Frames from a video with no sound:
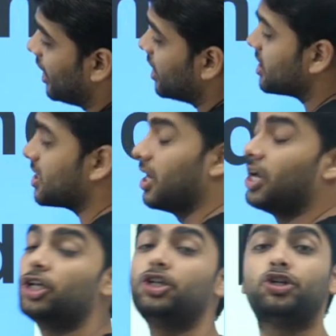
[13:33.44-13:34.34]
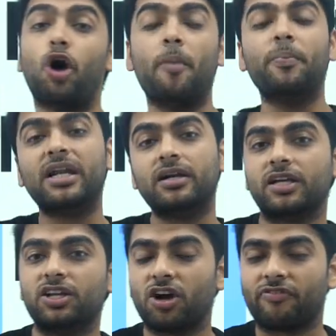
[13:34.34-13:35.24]
is
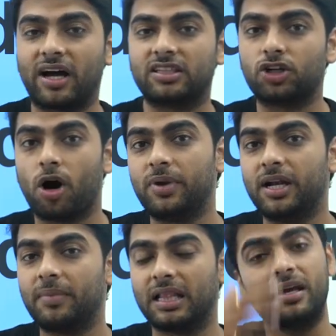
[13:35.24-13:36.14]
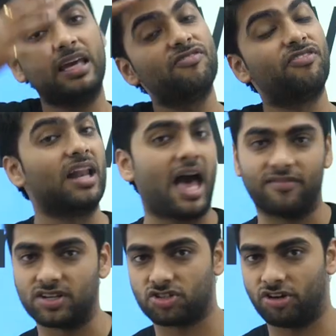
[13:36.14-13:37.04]
dominant in your father. Dominant matlab he will
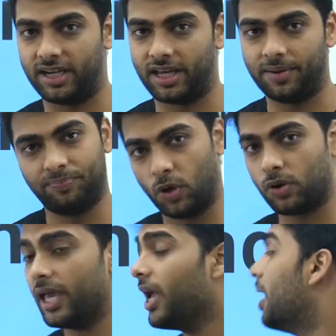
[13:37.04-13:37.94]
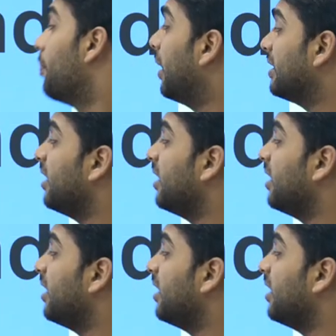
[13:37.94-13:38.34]
have a straight hair, okay, but